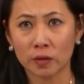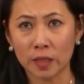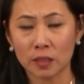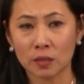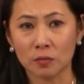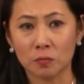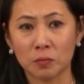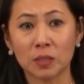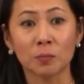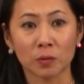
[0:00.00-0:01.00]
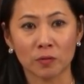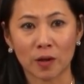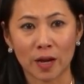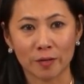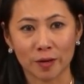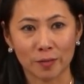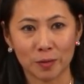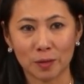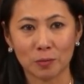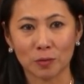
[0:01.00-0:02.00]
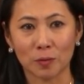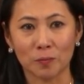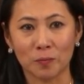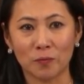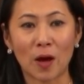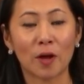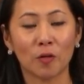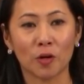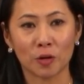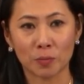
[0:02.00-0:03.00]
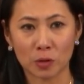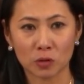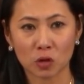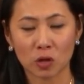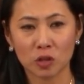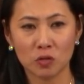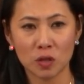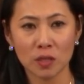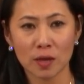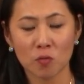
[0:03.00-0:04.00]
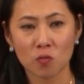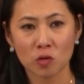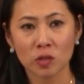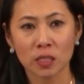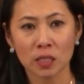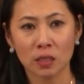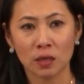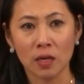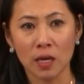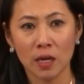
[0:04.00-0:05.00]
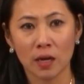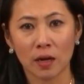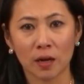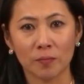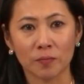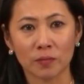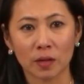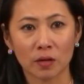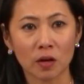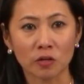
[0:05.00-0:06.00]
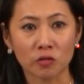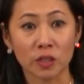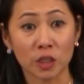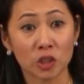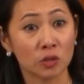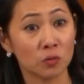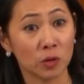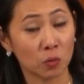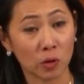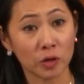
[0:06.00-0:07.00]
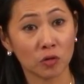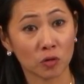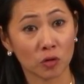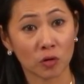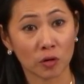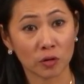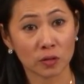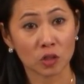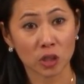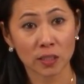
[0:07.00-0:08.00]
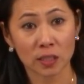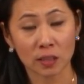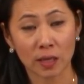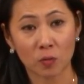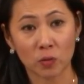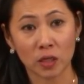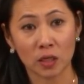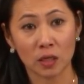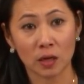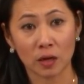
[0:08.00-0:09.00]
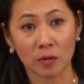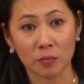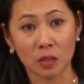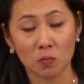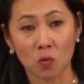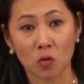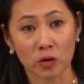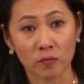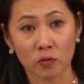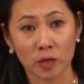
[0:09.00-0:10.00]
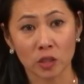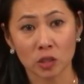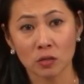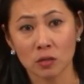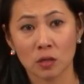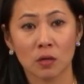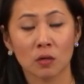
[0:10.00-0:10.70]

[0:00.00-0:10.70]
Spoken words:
of late to simplify, right? Be able to file on a postcard. Do you think that works in contradiction with what you're suggesting, that we need more information?